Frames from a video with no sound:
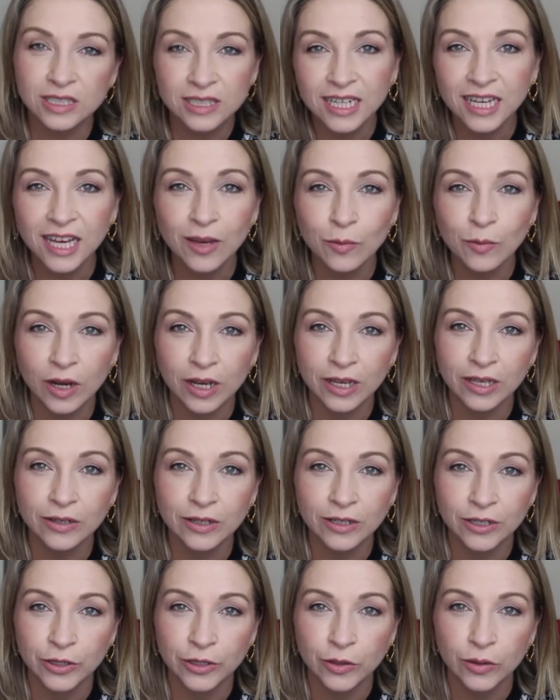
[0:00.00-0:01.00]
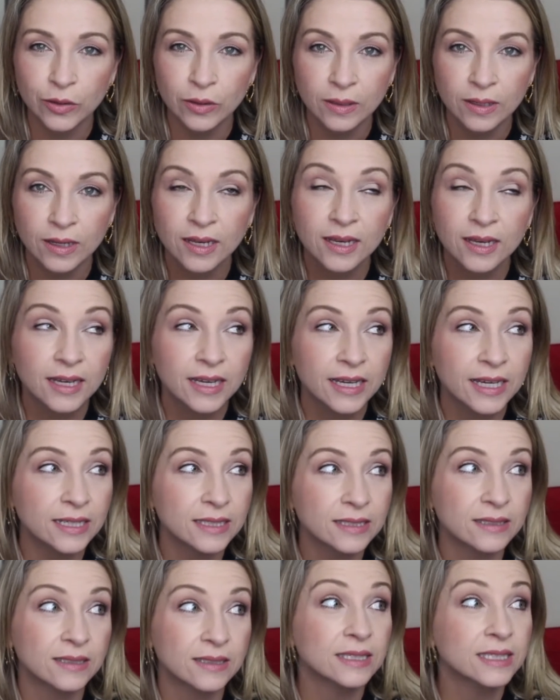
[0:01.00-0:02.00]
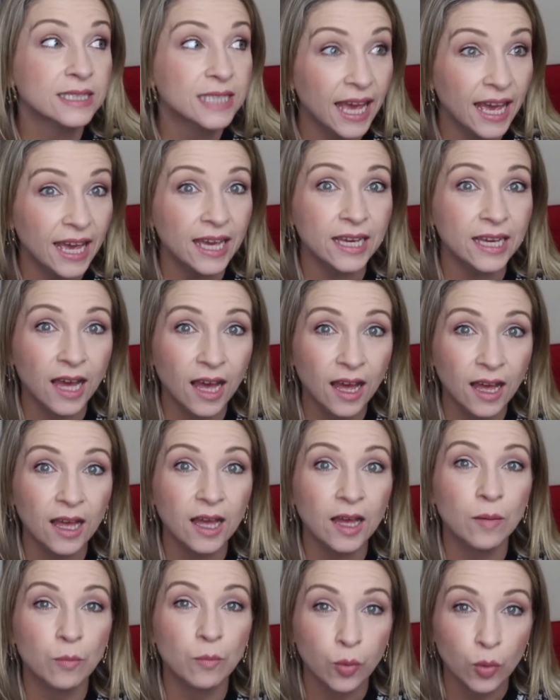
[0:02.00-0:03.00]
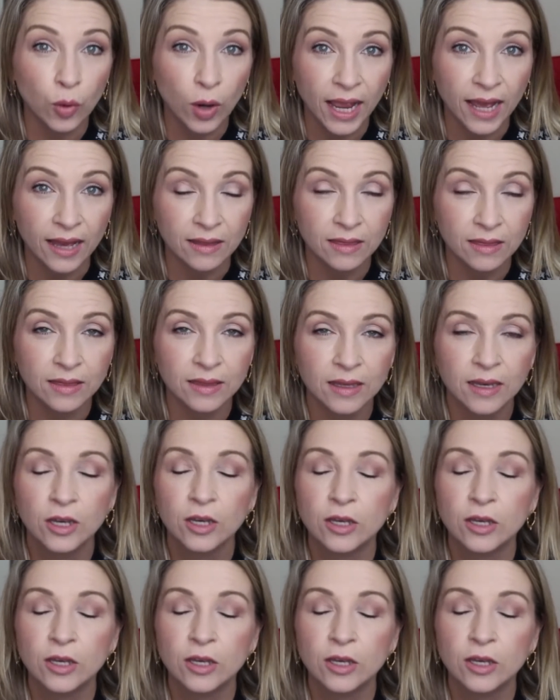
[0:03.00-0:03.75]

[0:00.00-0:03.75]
thing I want you to do is take a breath.